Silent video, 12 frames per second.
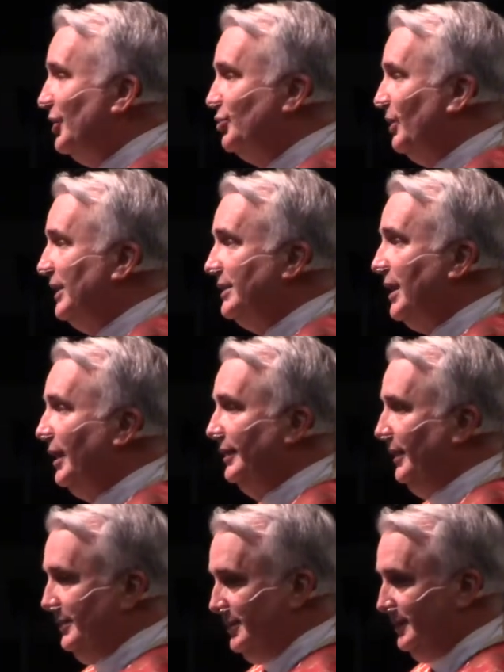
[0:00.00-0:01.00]
is really
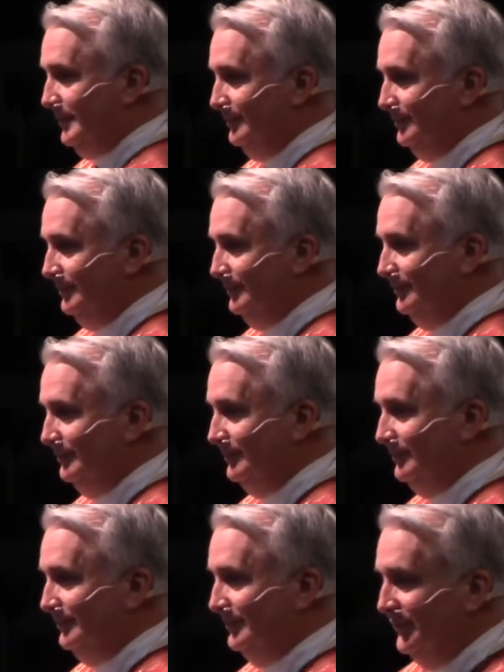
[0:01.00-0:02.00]
telling us.
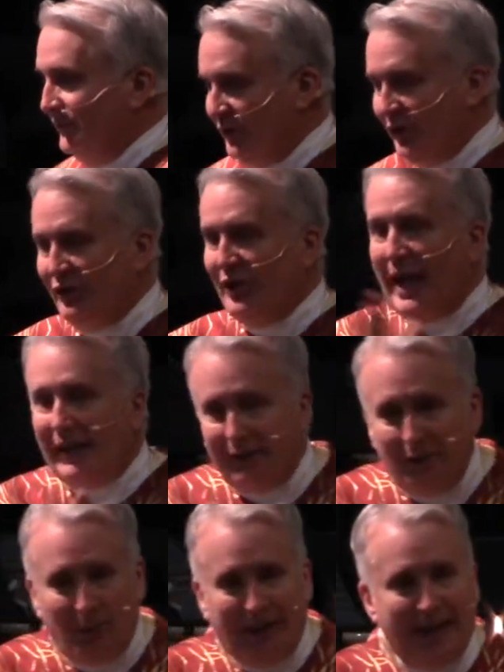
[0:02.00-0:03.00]
It's
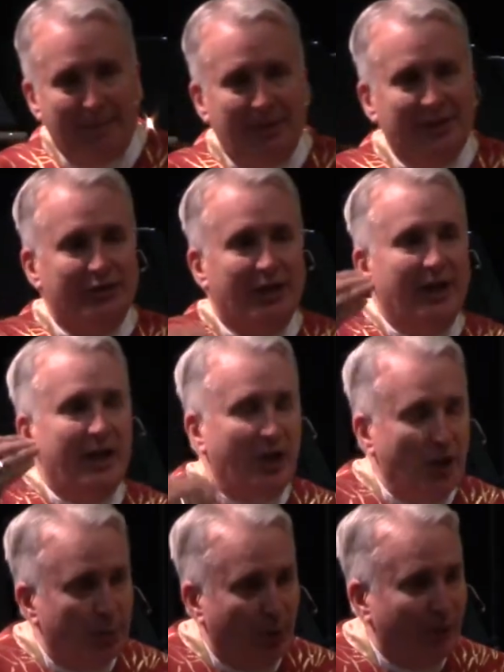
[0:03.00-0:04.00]
exactly what happens
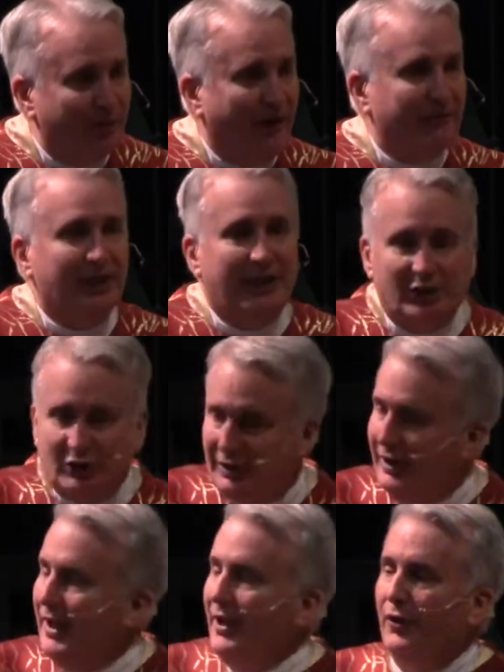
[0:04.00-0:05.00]
in the book of
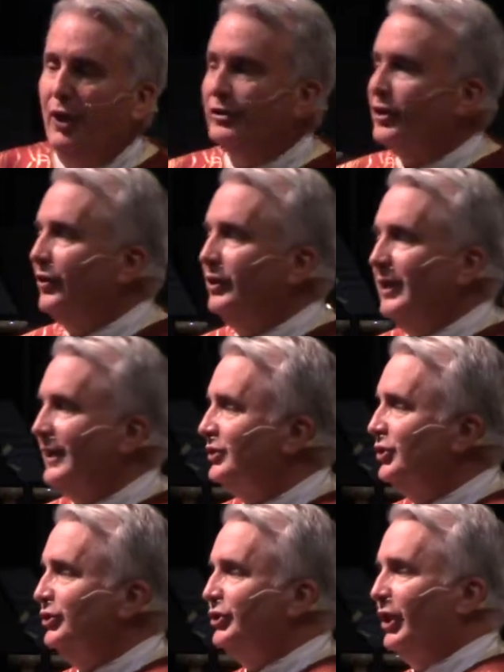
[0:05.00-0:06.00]
Revelation. Those are the
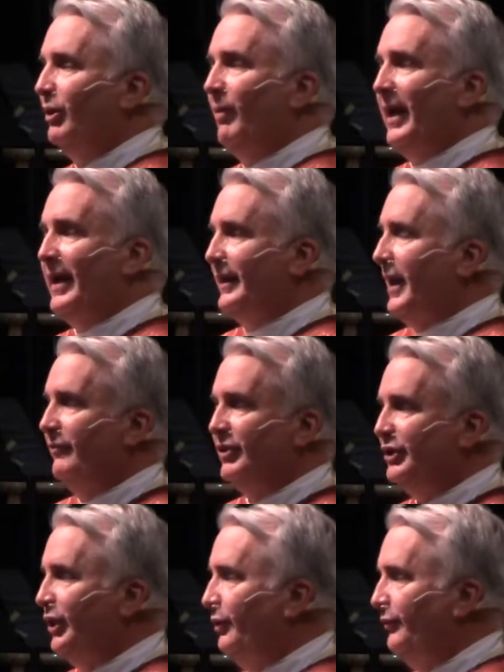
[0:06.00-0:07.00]
lessons that are read at every
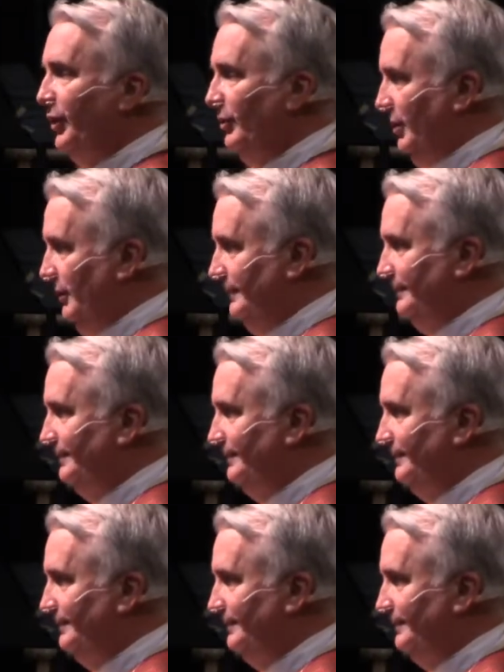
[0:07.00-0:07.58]
single funeral.